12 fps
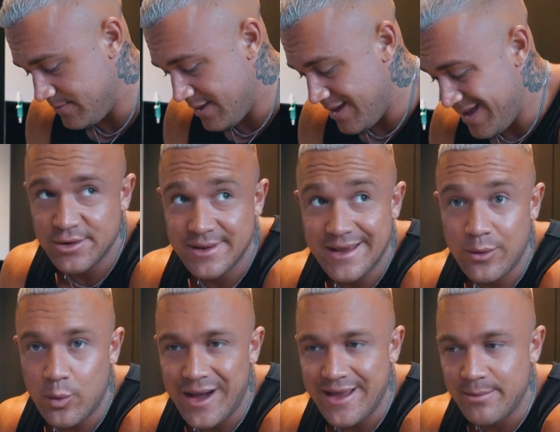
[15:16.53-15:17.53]
And certainly
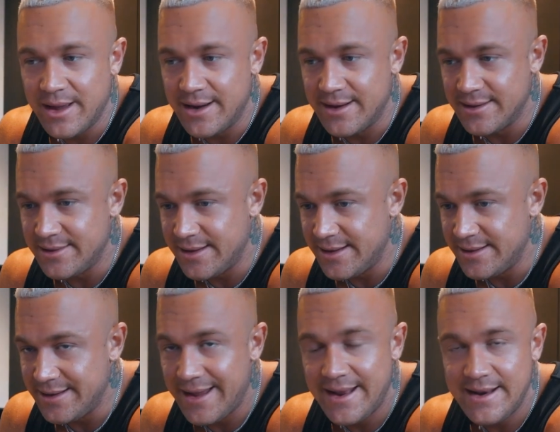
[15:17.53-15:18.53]
way better
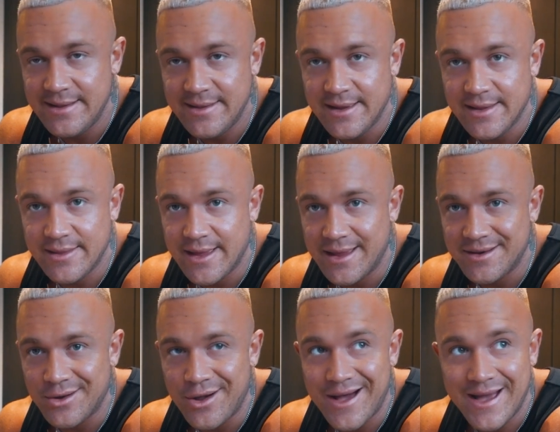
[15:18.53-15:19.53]
than anything that
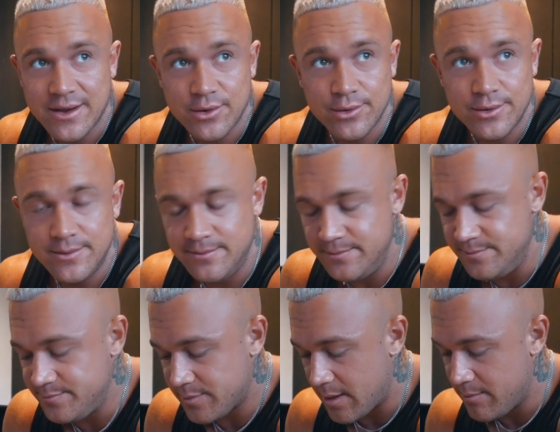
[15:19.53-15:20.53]
I could
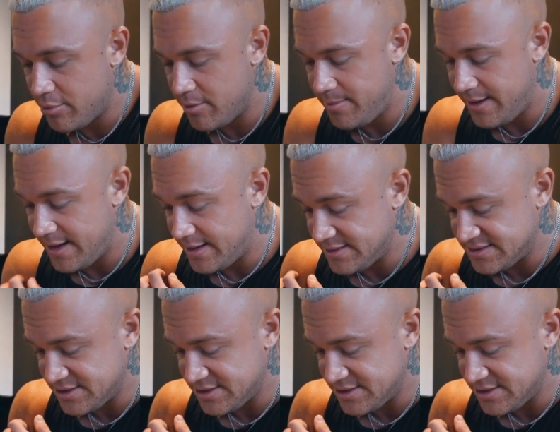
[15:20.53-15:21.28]
prepare.